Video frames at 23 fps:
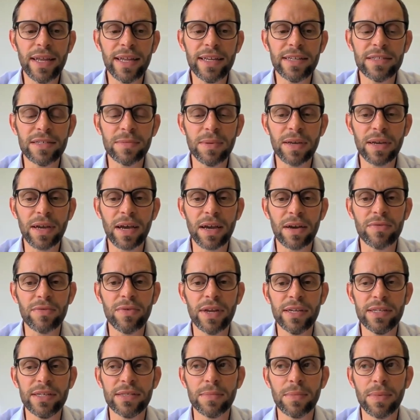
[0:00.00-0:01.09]
needs to be kind of
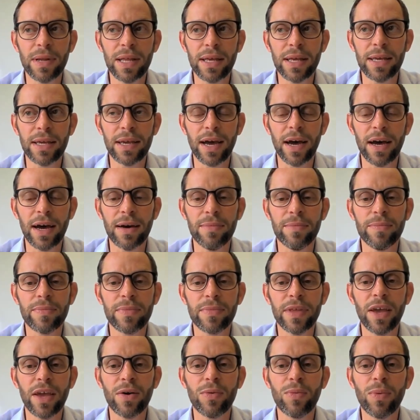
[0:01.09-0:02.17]
reasonably
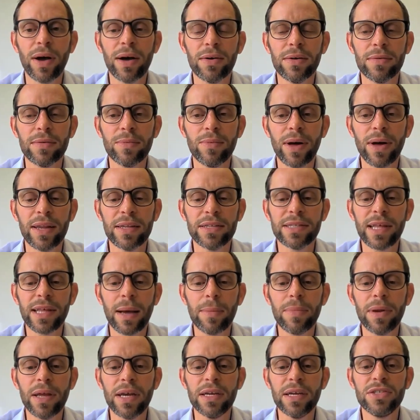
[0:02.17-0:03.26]
well
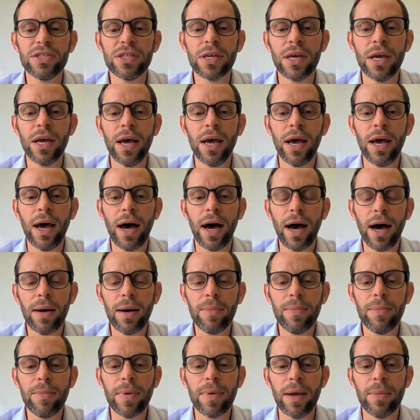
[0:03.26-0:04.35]
established.
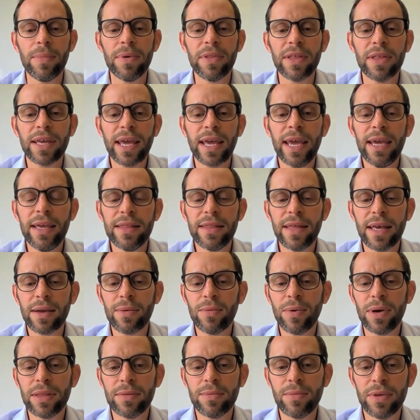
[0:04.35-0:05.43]
But the key thing
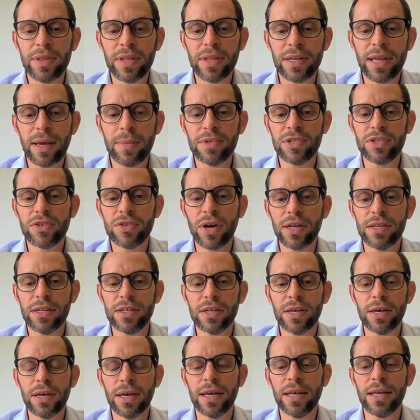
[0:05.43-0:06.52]
with the
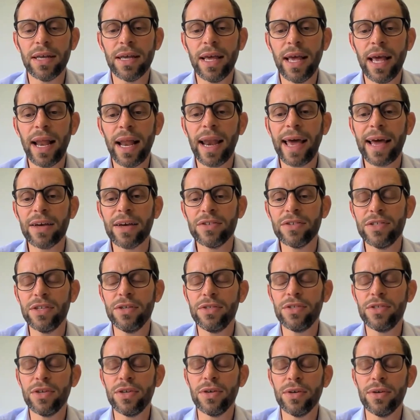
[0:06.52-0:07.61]
demonstrator, it allows
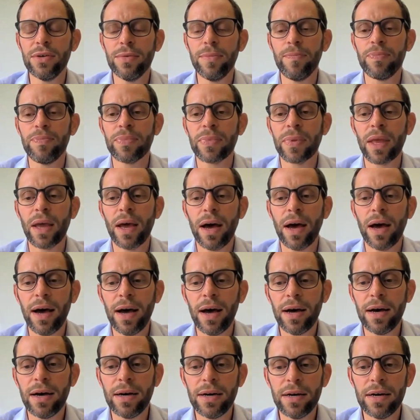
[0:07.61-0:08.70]
you to
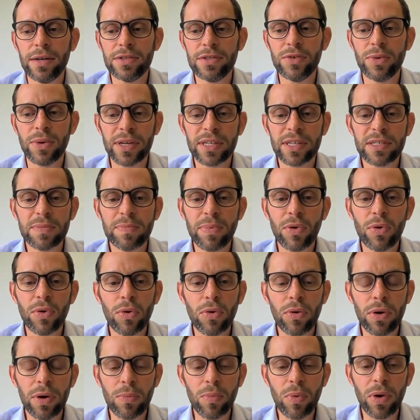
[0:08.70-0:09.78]

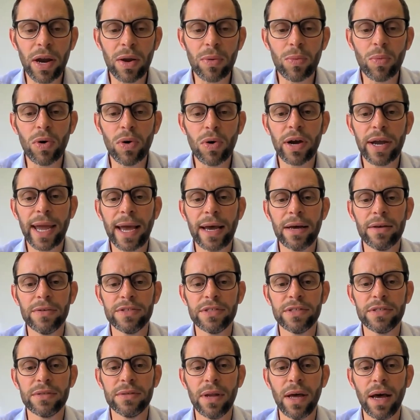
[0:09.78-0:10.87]
explore and kind of work out
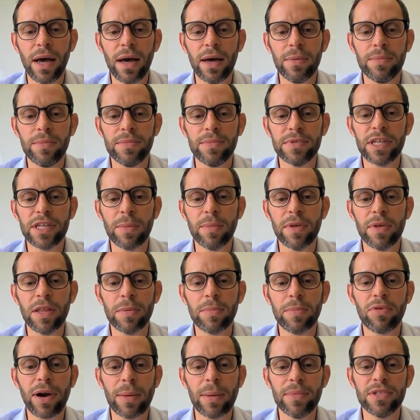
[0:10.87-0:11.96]
some of the
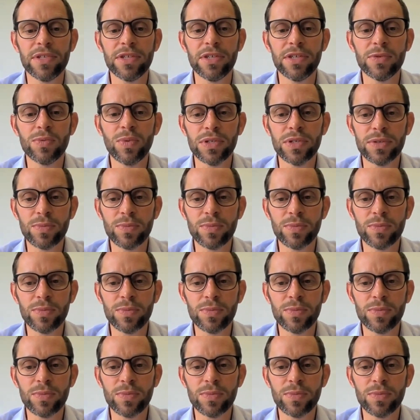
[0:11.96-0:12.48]
parameters.